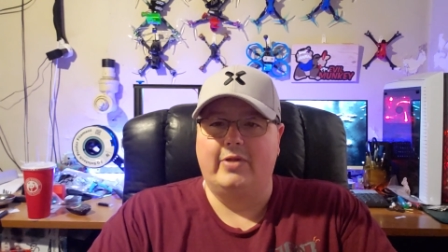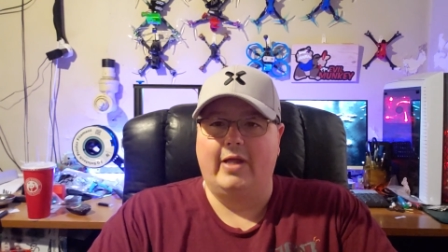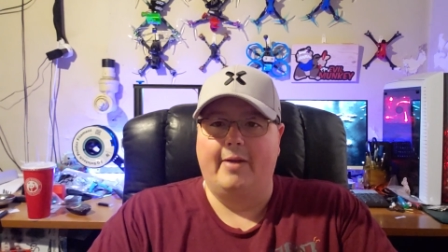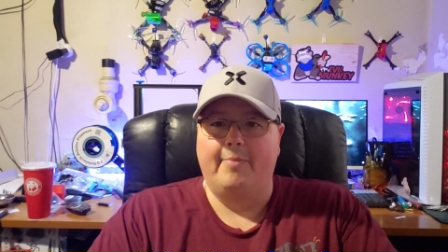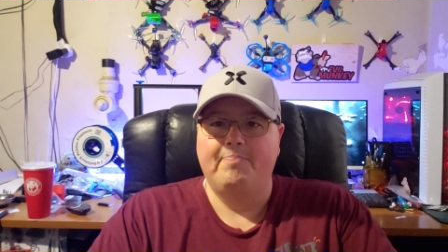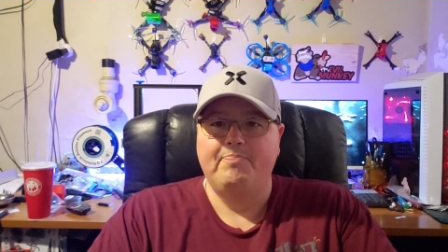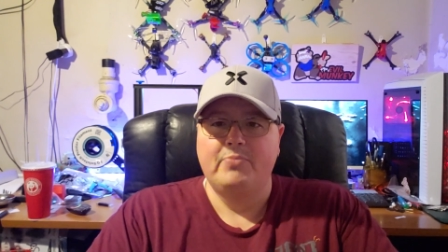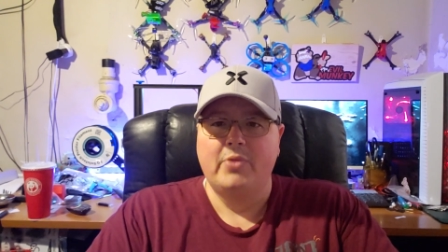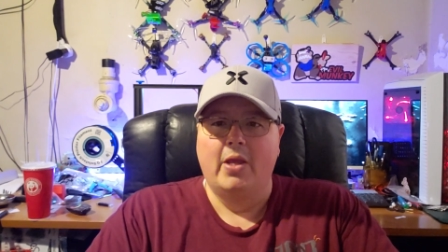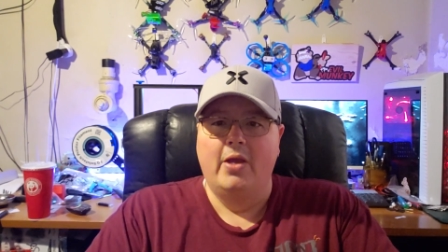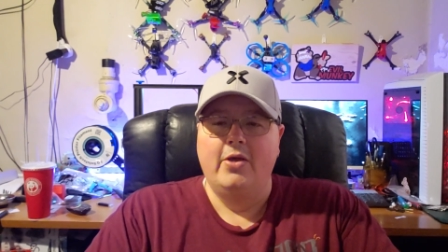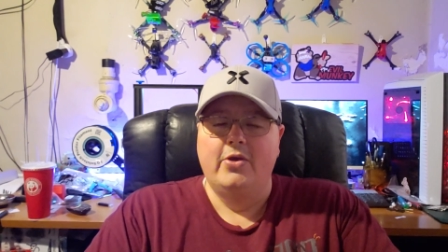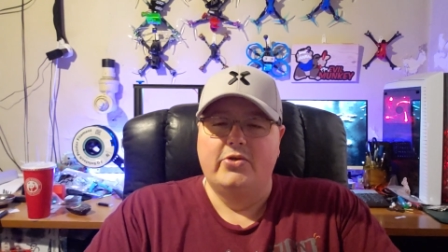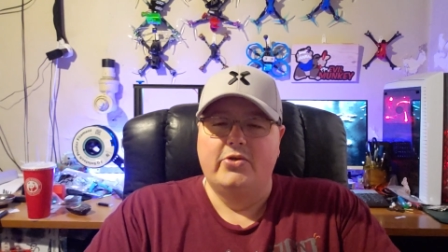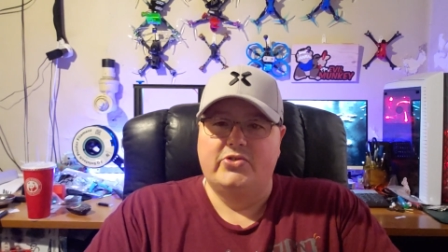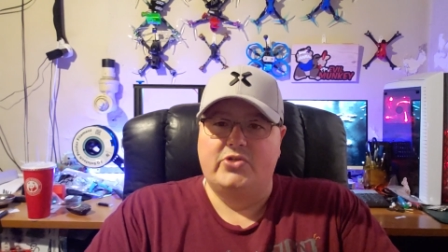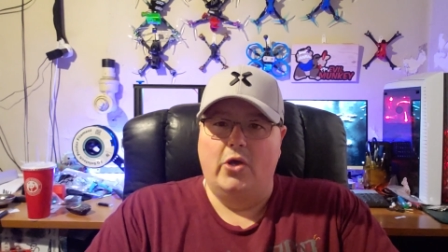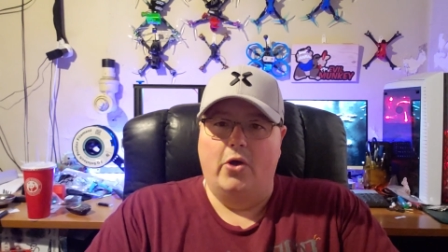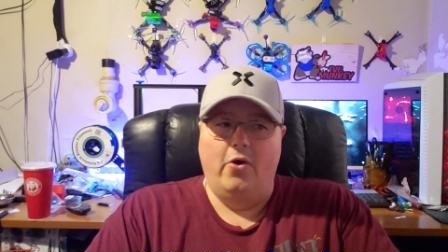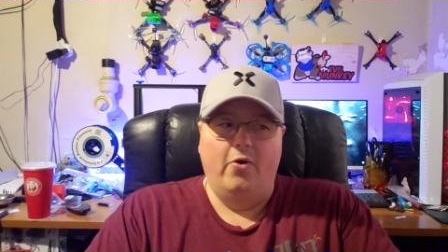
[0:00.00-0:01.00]
that.
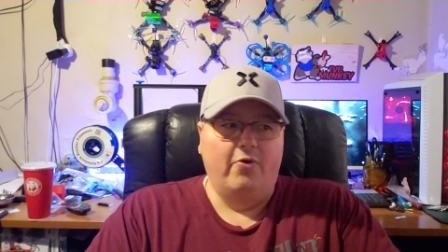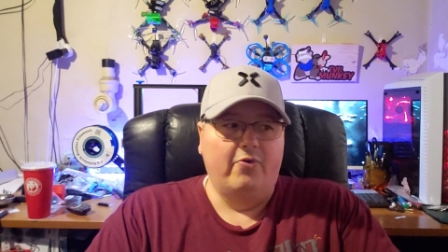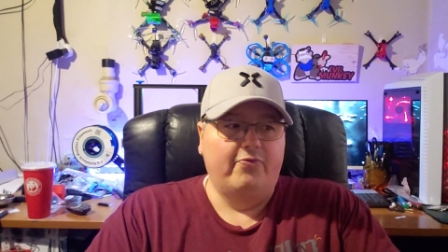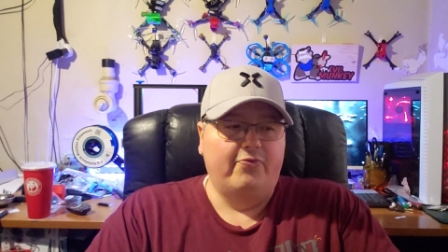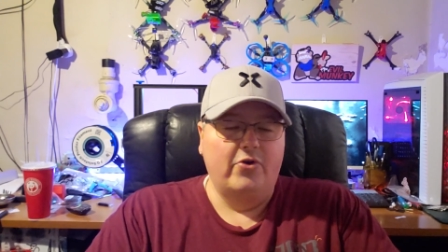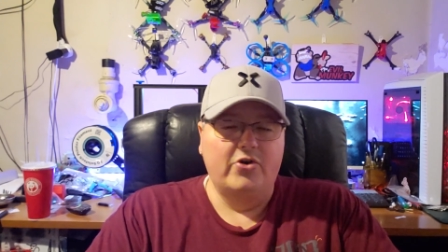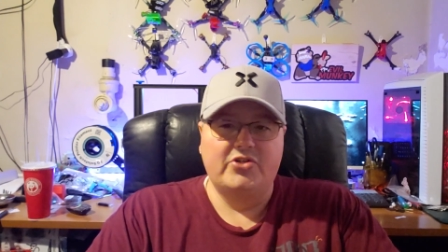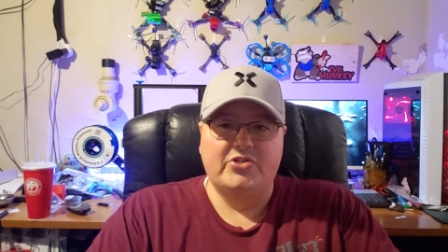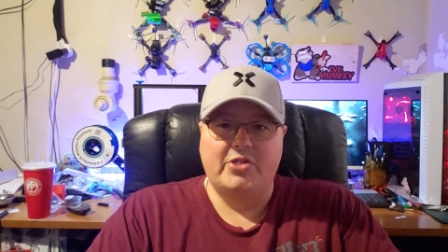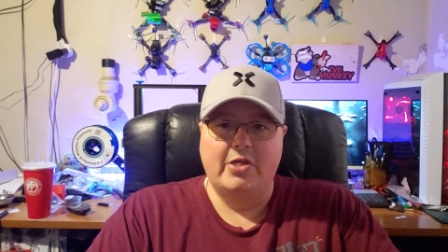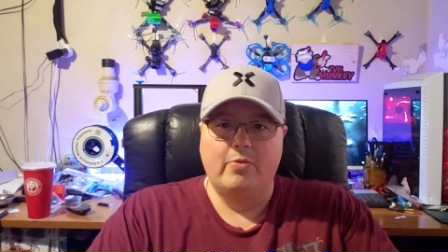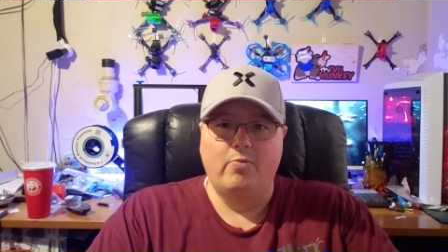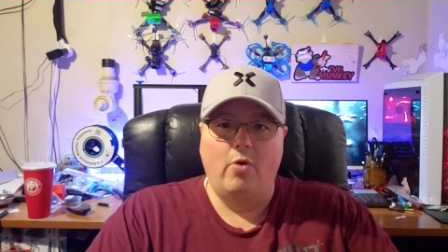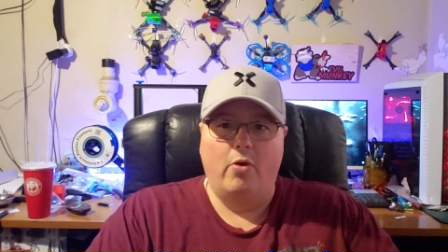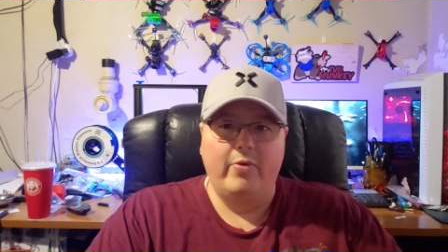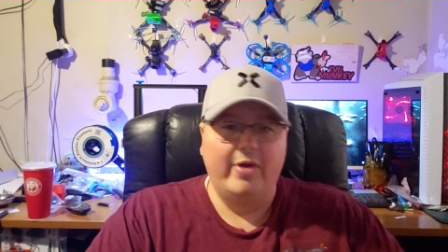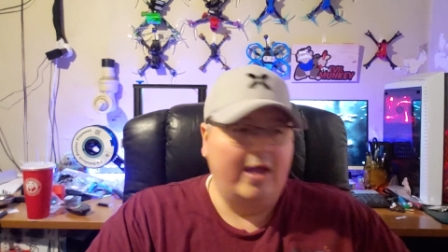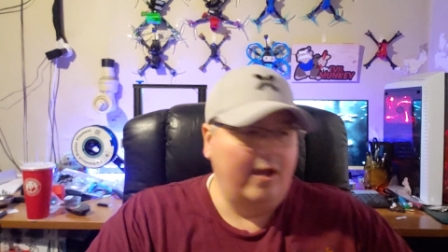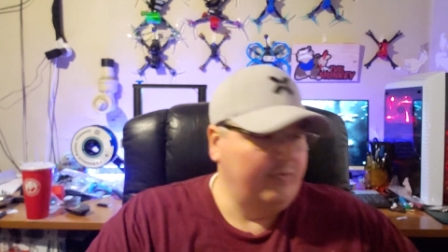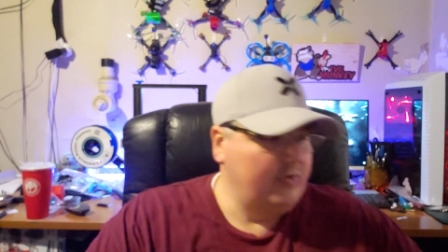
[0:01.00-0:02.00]
So first thing what
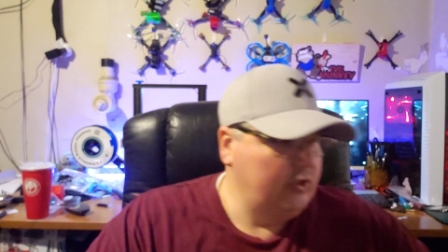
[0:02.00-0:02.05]
we have